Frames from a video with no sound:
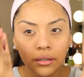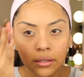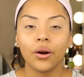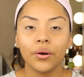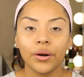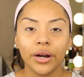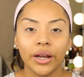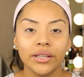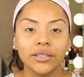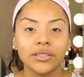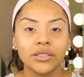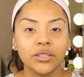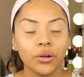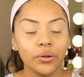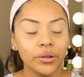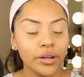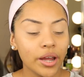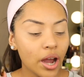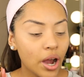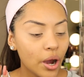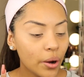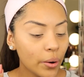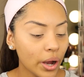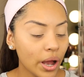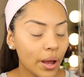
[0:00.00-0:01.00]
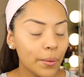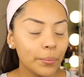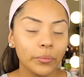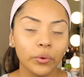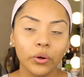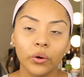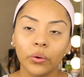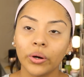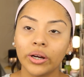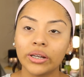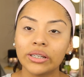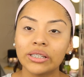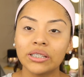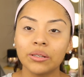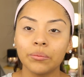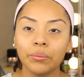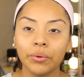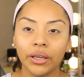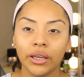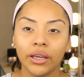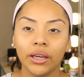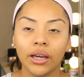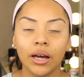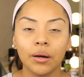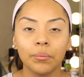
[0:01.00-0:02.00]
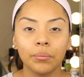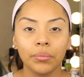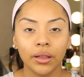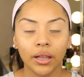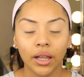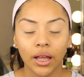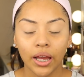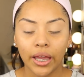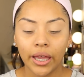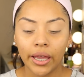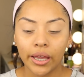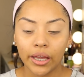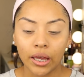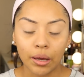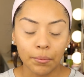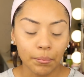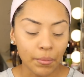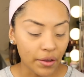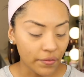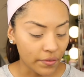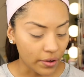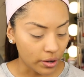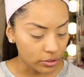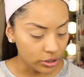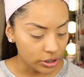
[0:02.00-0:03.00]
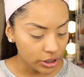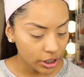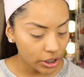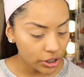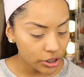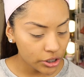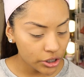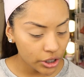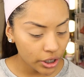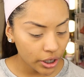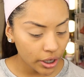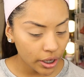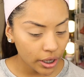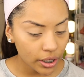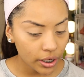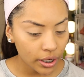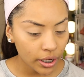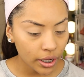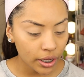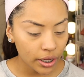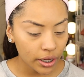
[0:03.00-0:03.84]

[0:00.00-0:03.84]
Alright, so now I'm going to be applying my foundation,